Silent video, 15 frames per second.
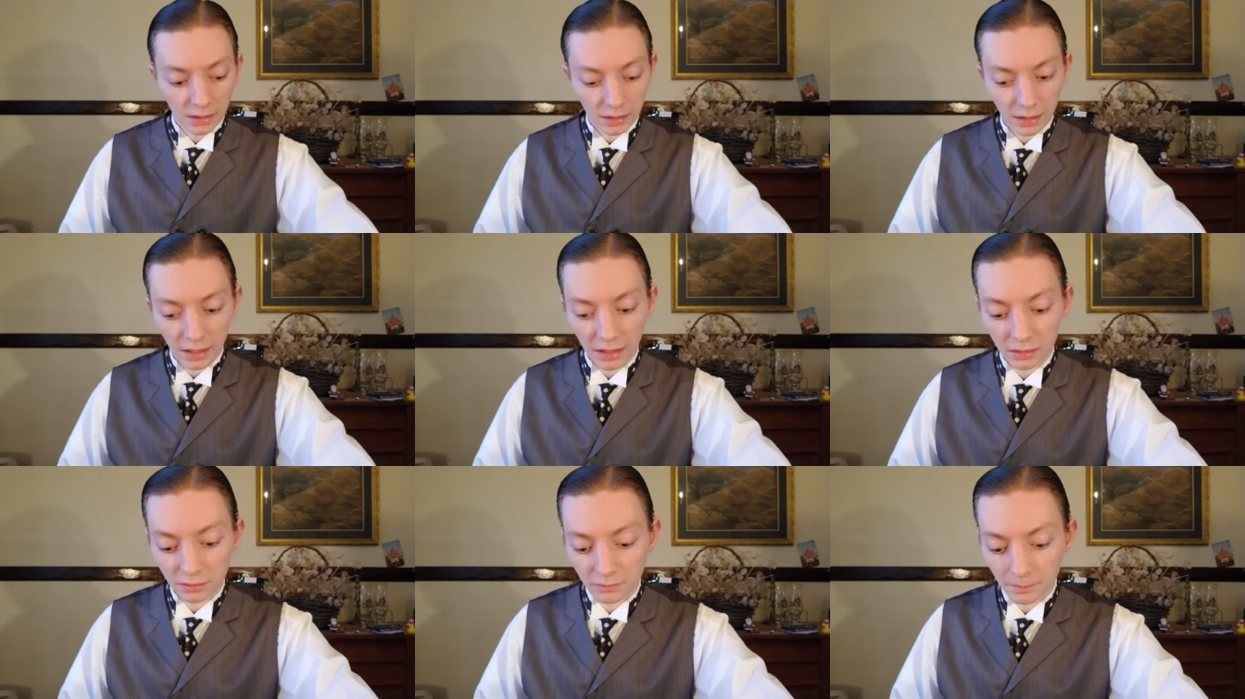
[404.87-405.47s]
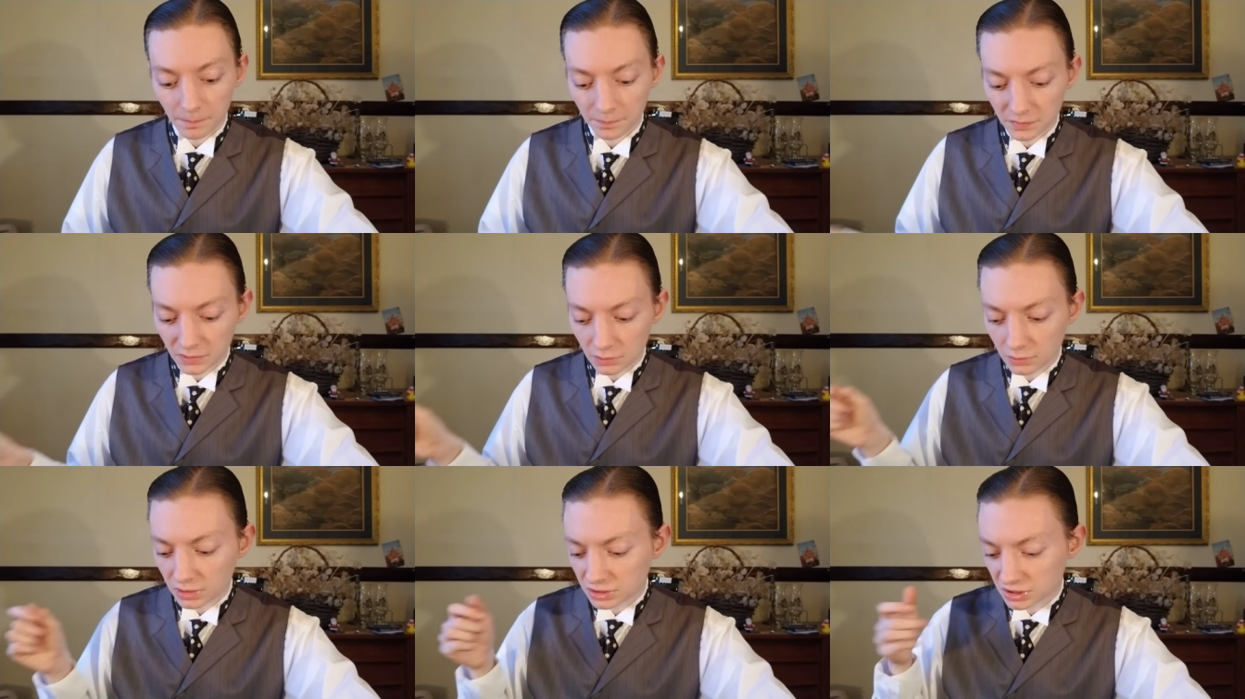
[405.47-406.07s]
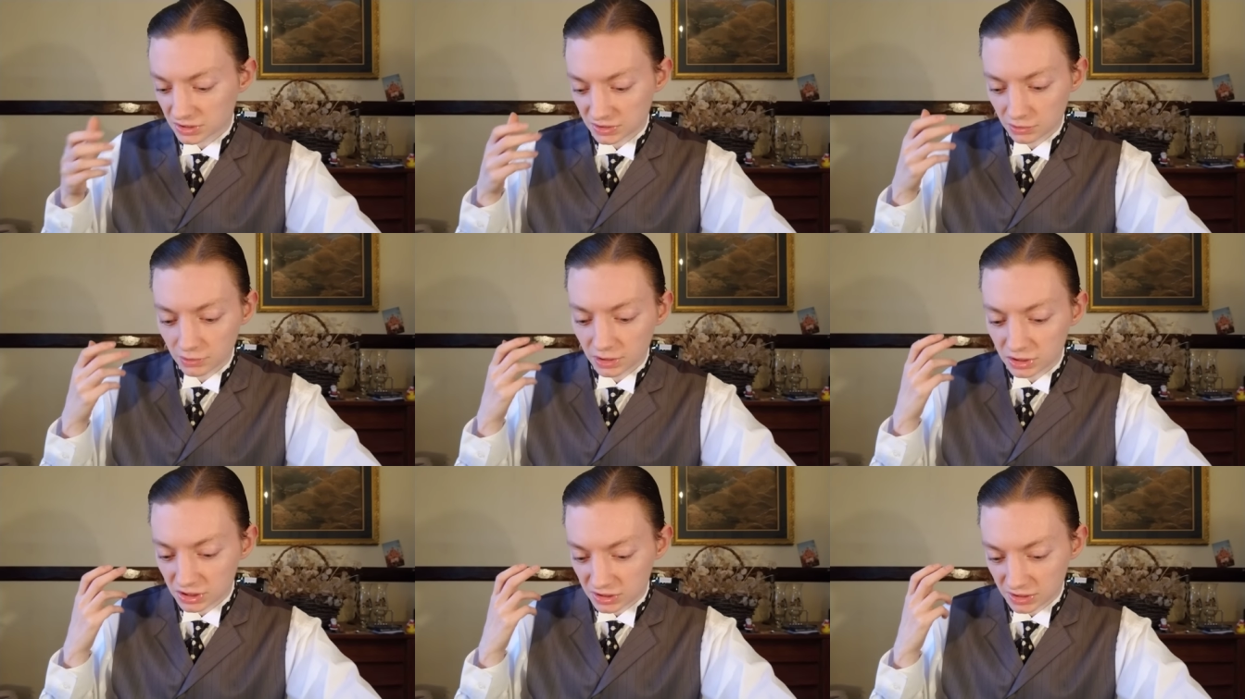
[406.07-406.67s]
And you can just you
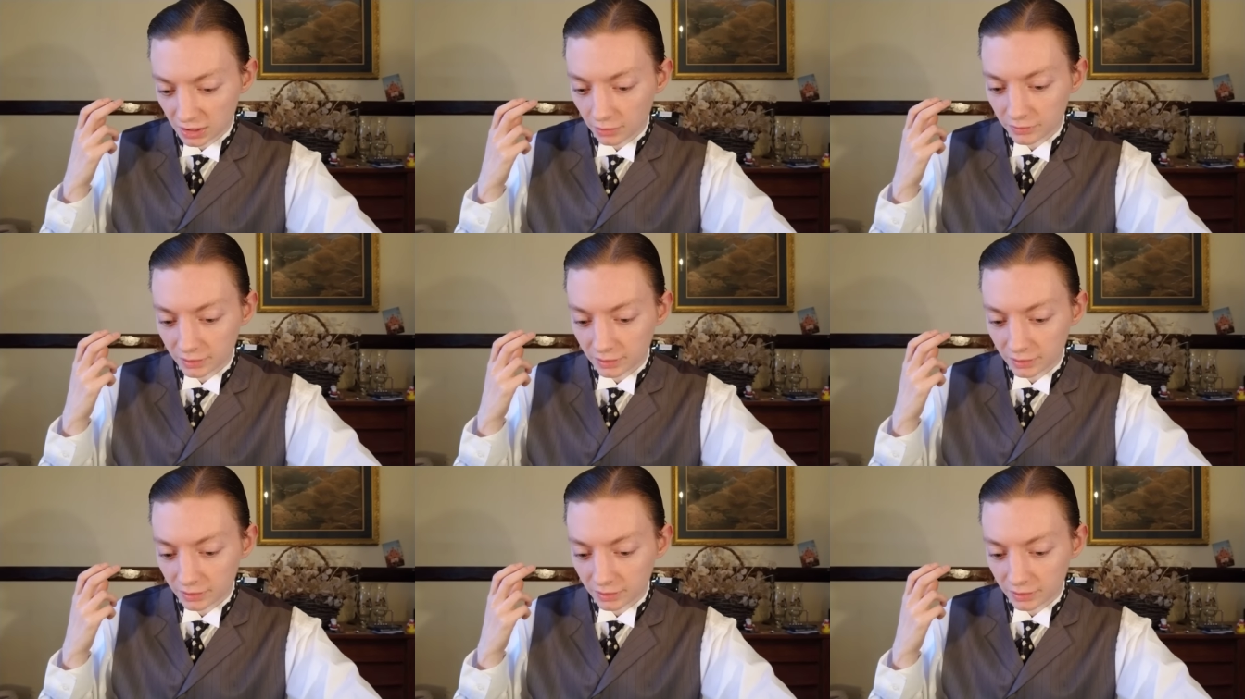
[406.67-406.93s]
could just tell